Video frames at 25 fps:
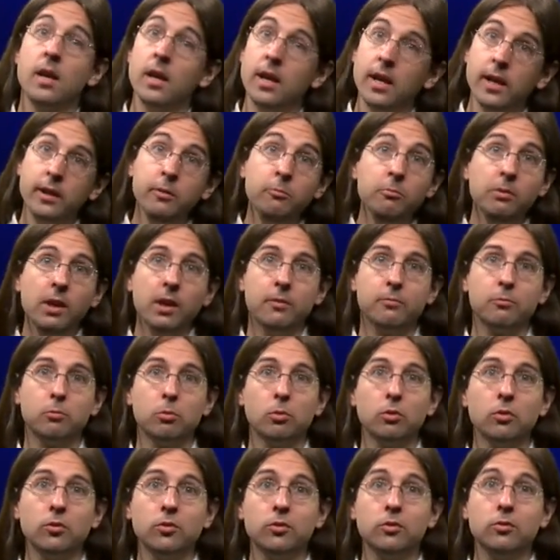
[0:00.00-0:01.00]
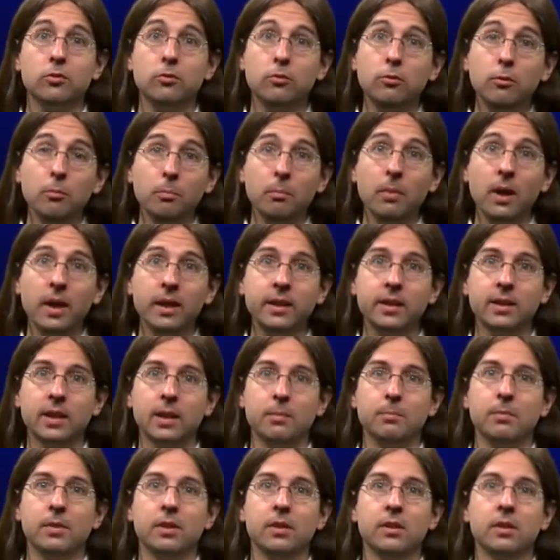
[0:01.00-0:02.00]
And we have rules to combine
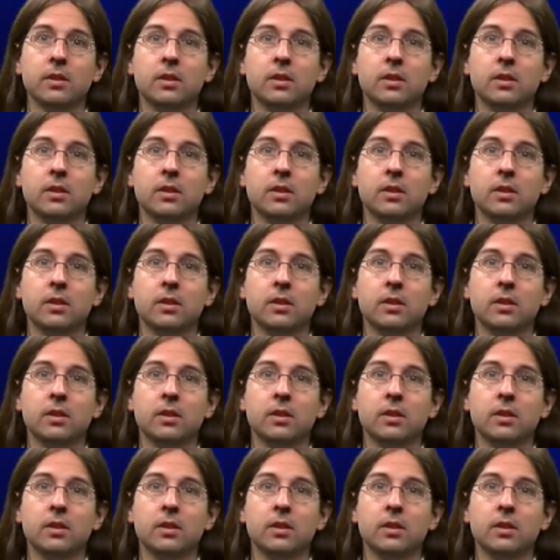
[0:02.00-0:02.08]
them,